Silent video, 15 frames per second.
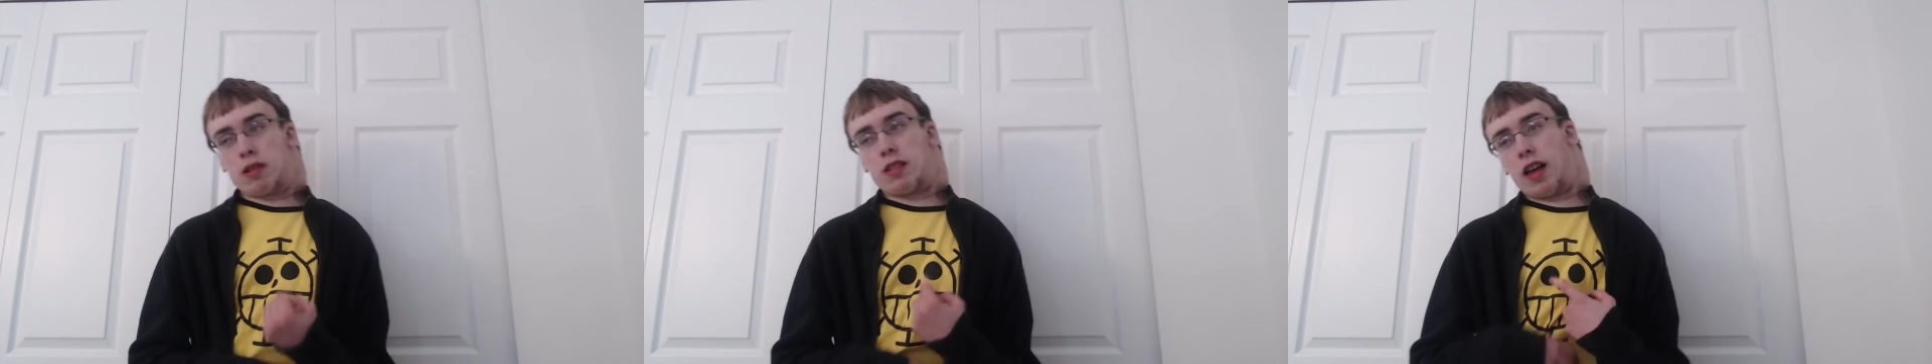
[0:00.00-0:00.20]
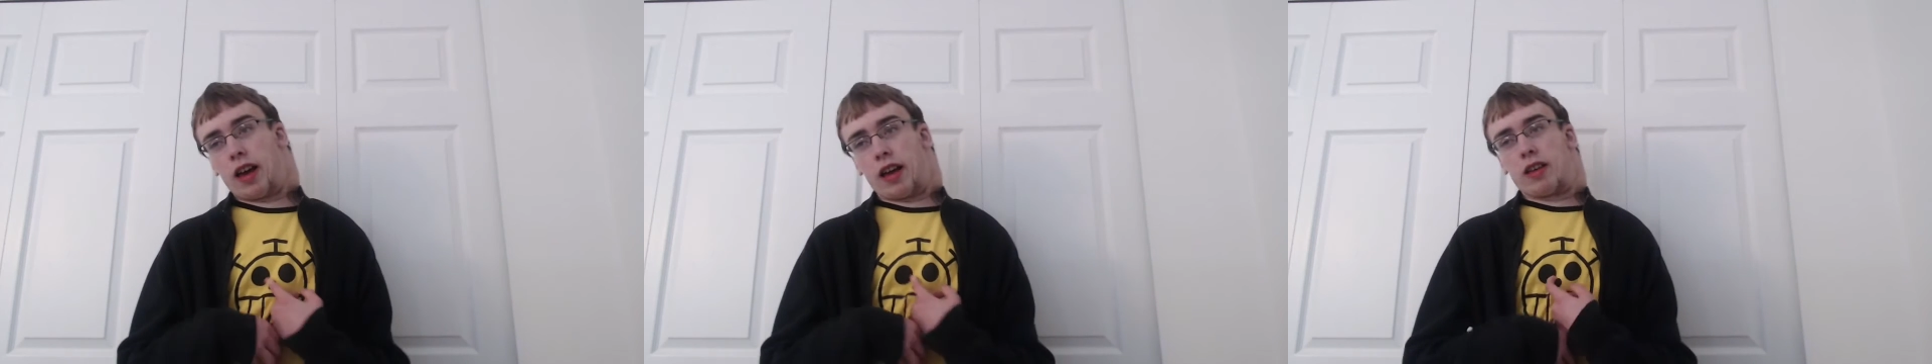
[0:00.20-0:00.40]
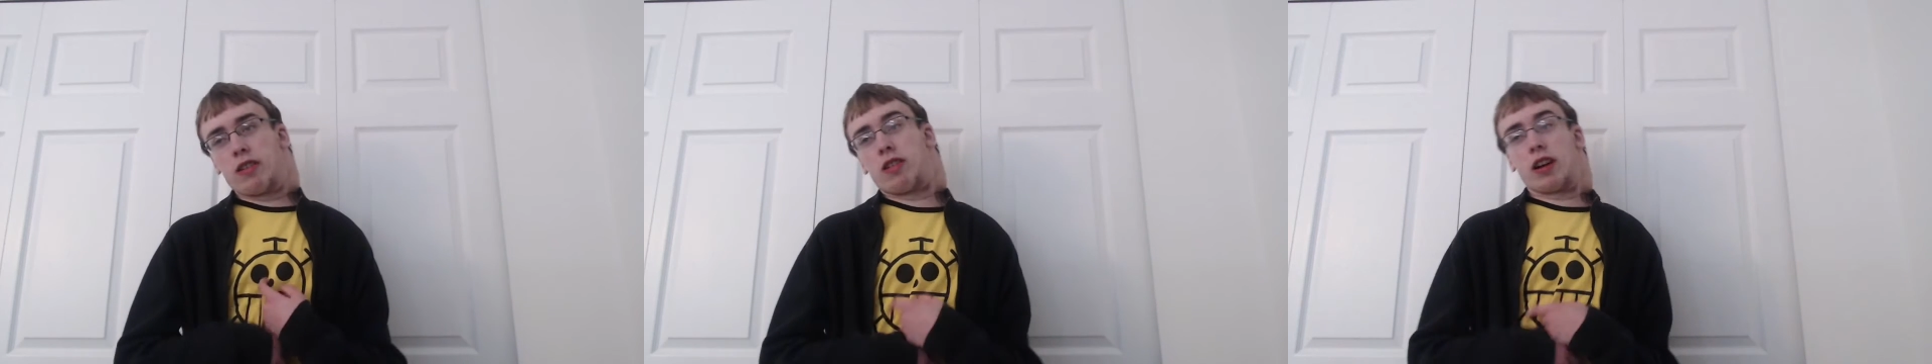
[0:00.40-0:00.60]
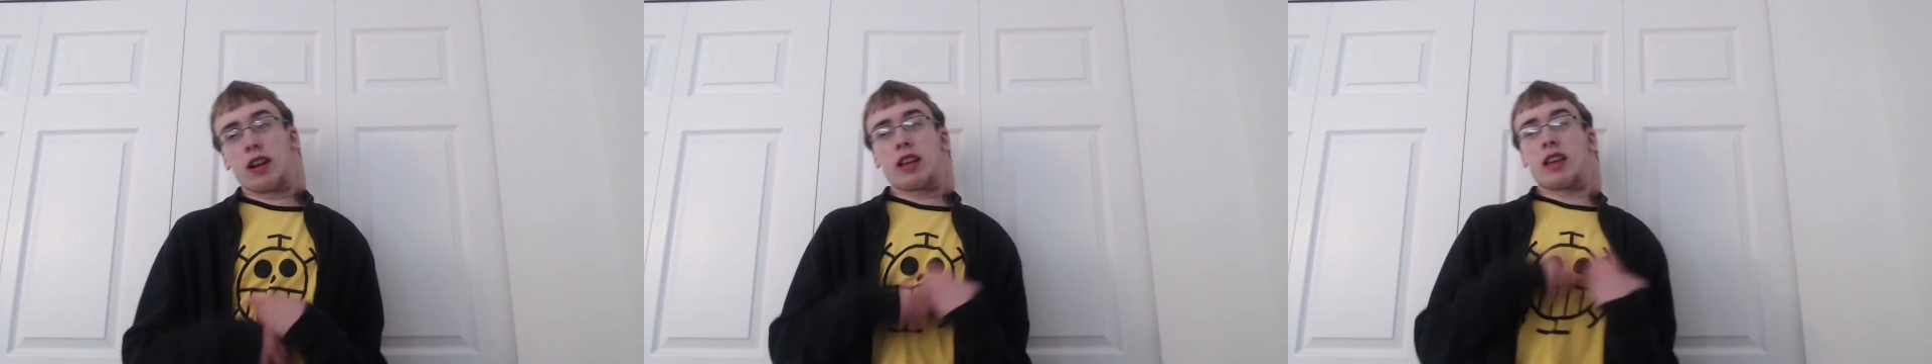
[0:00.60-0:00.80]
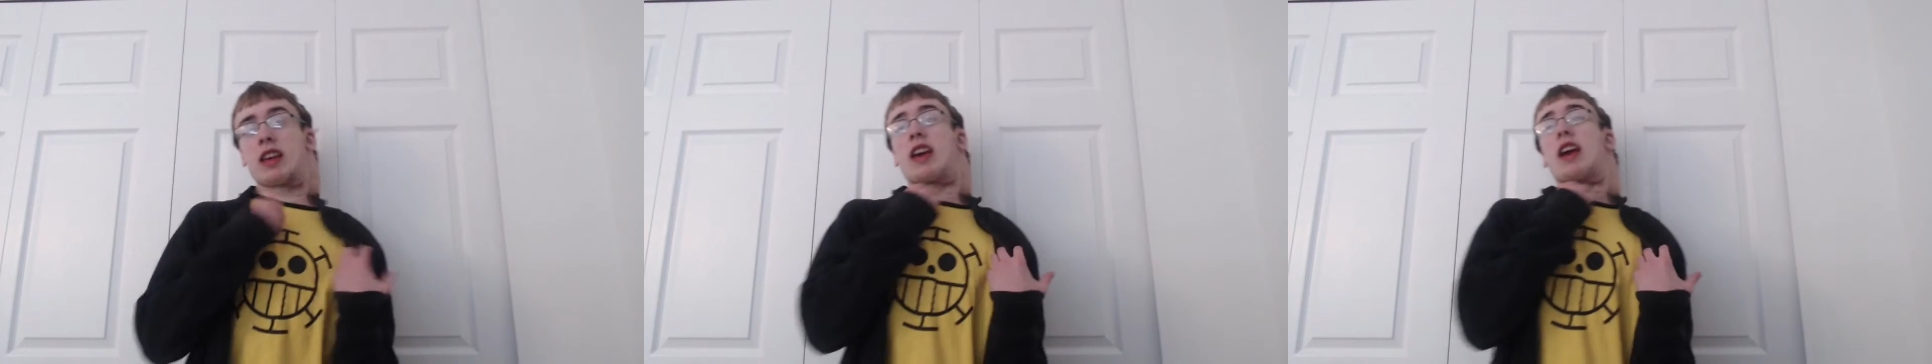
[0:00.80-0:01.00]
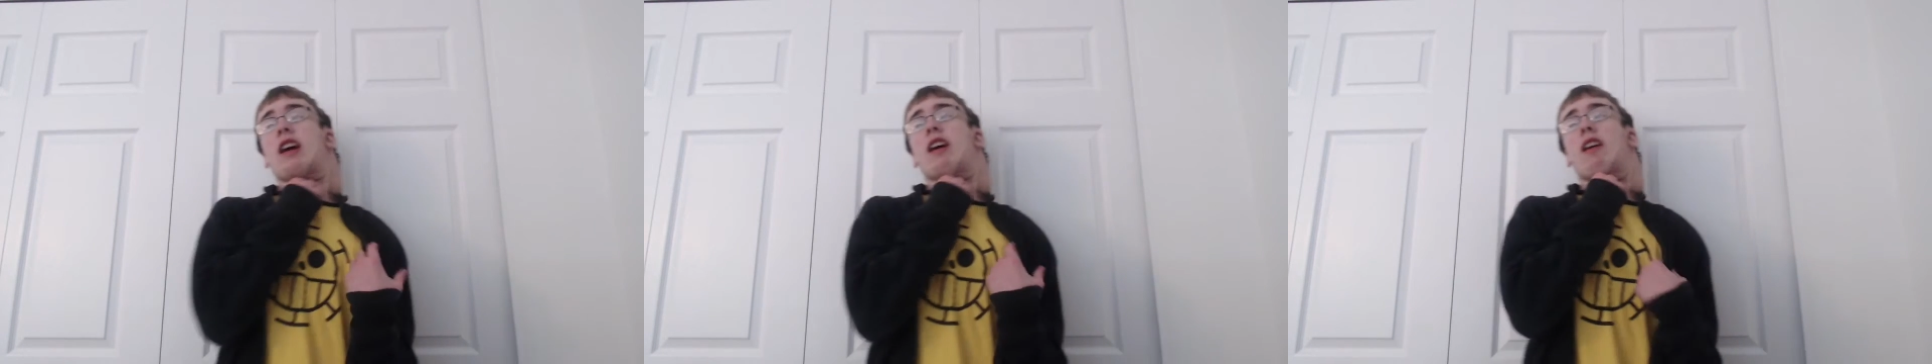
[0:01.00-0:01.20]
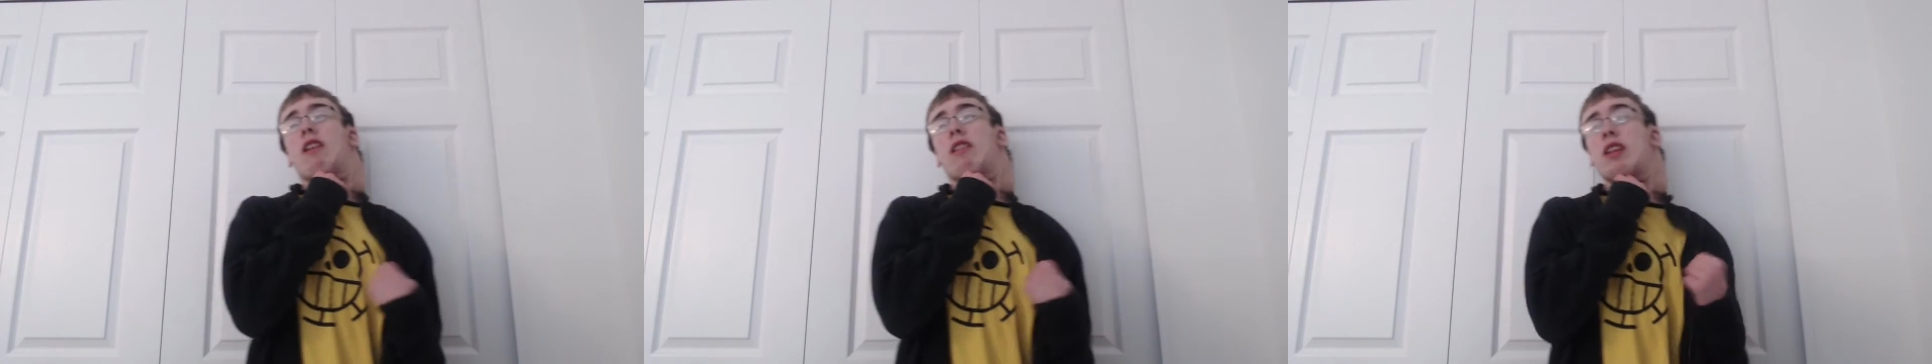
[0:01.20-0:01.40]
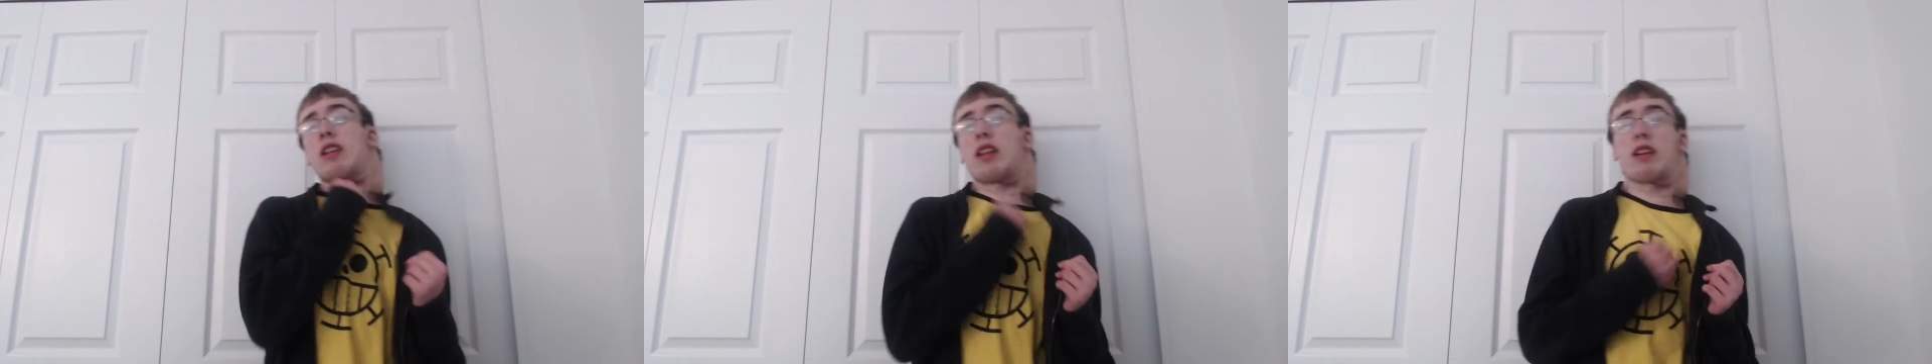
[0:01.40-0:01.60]
like, you could hear,
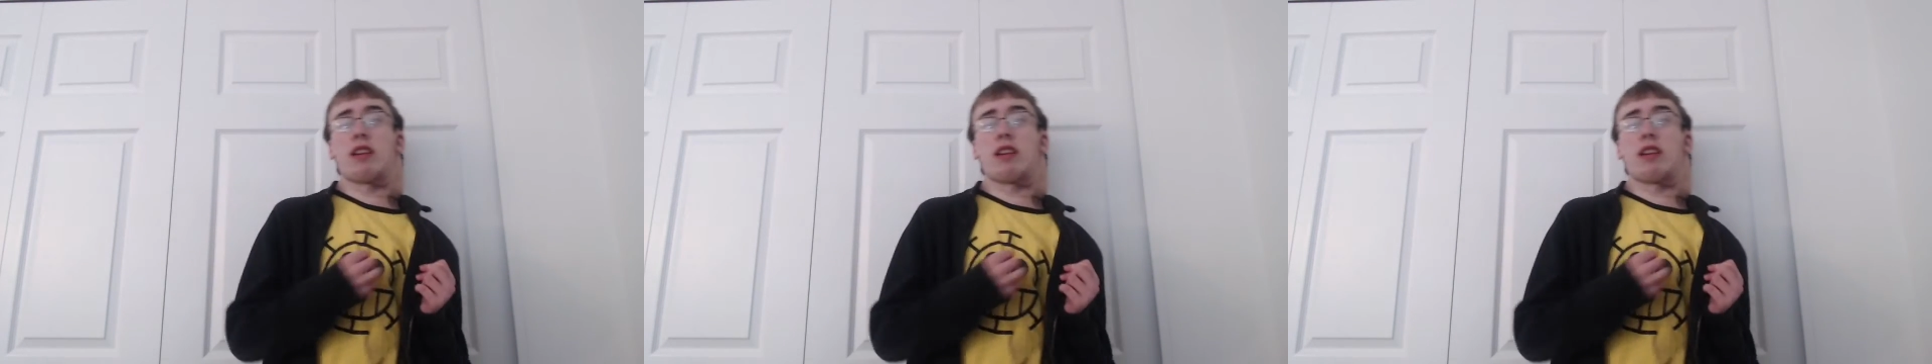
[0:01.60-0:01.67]
and